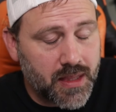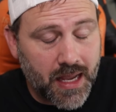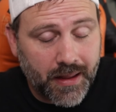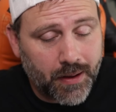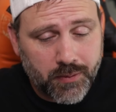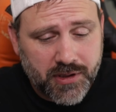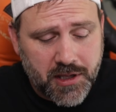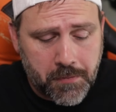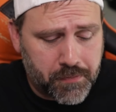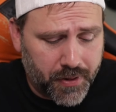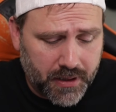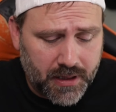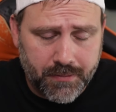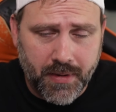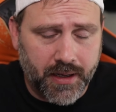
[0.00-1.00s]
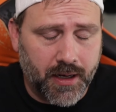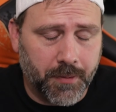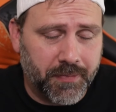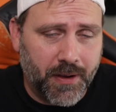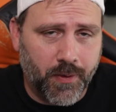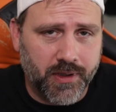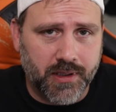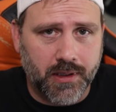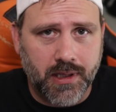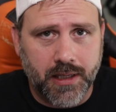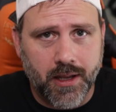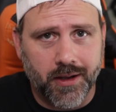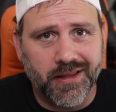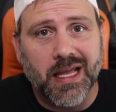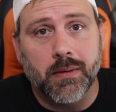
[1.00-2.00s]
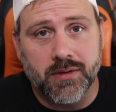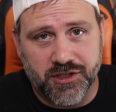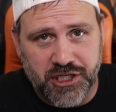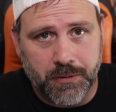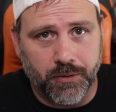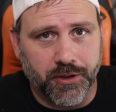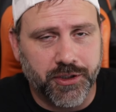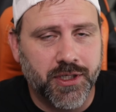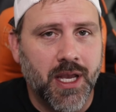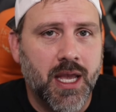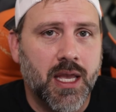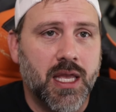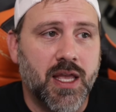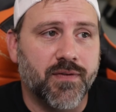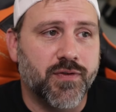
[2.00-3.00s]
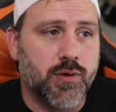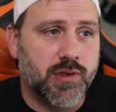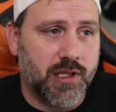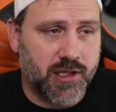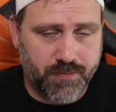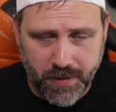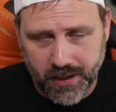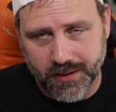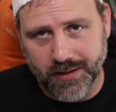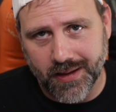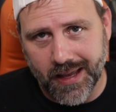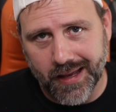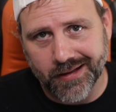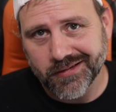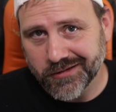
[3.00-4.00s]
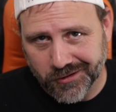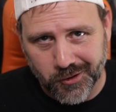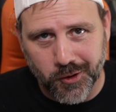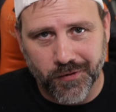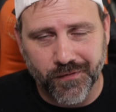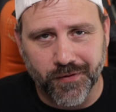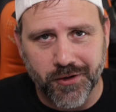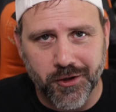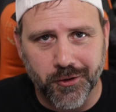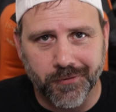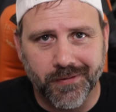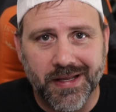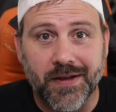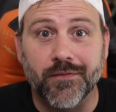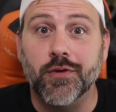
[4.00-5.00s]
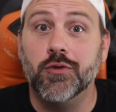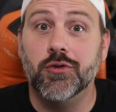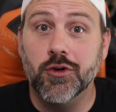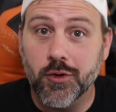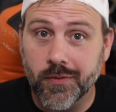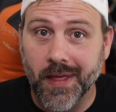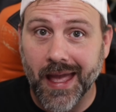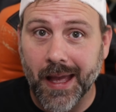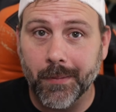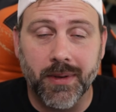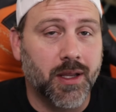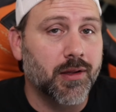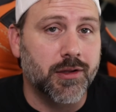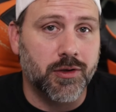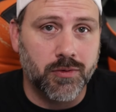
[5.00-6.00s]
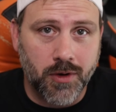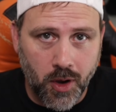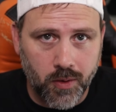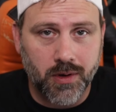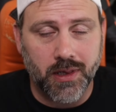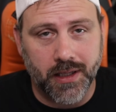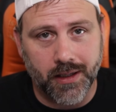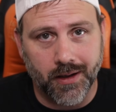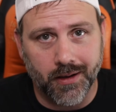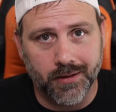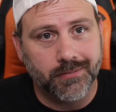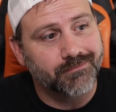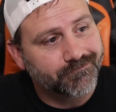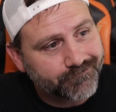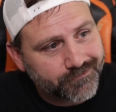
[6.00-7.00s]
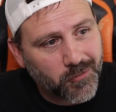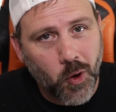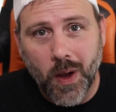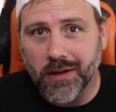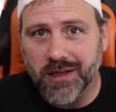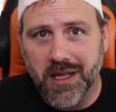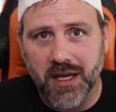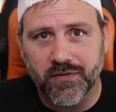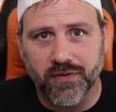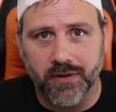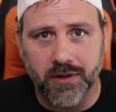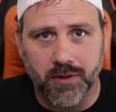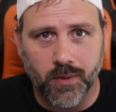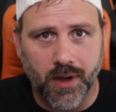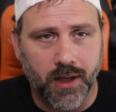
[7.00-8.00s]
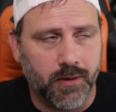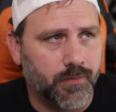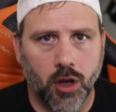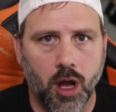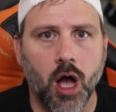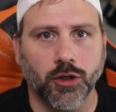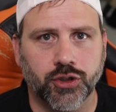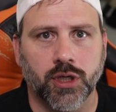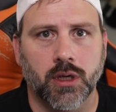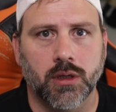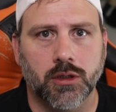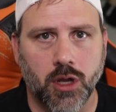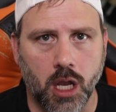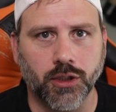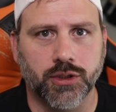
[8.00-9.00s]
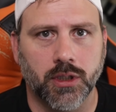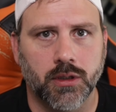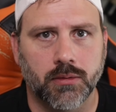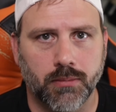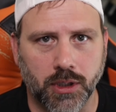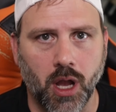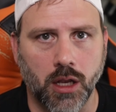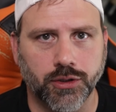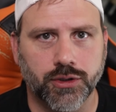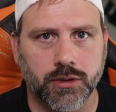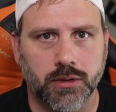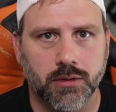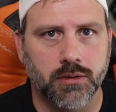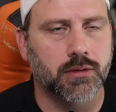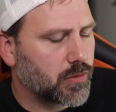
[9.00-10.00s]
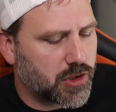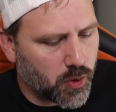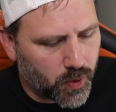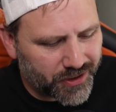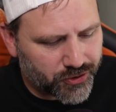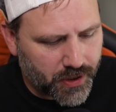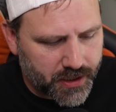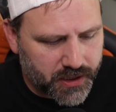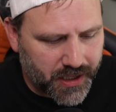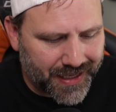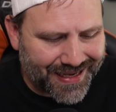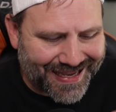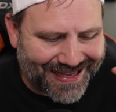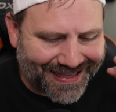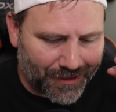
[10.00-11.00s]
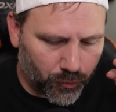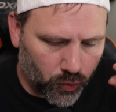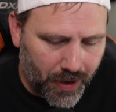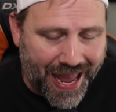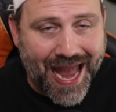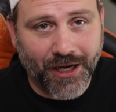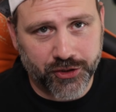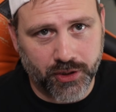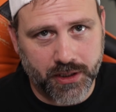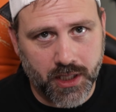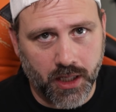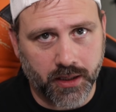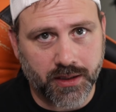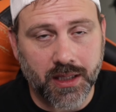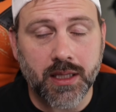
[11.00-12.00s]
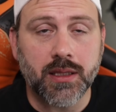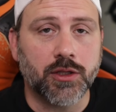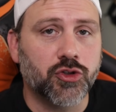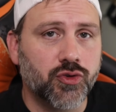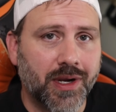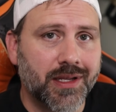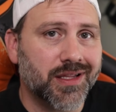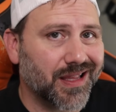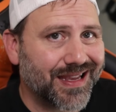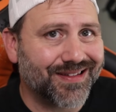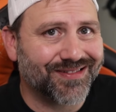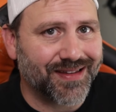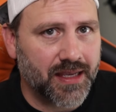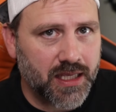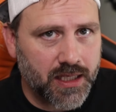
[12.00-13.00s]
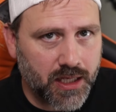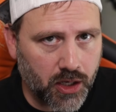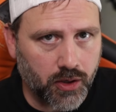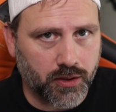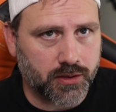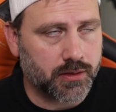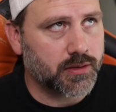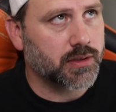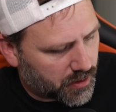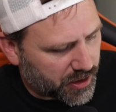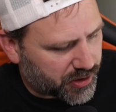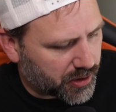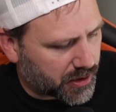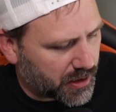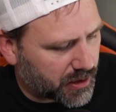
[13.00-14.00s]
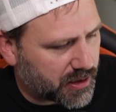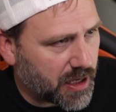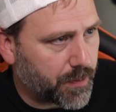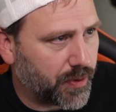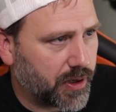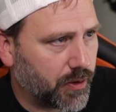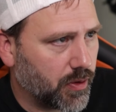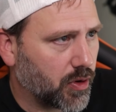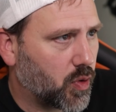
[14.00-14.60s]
that was completely made up. That wasn't Klingon, that was gibberish. If you suspected that, good for you. If you knew that because you know Klingon, go outside for a little while. Osh, kosh, bagosh. So what translate actually does is it translates characters. Let's look at an example here real